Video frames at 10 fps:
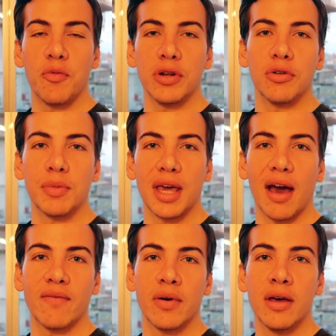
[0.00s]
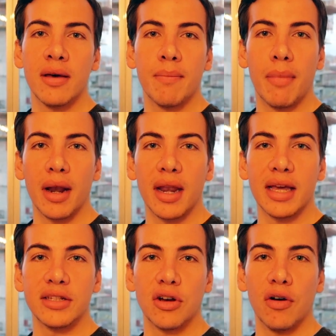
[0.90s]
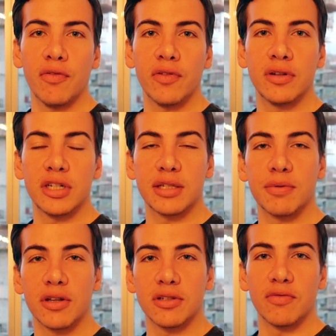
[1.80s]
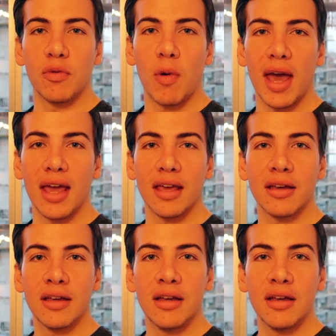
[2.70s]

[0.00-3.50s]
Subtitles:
We normally have Mondays off just because of the way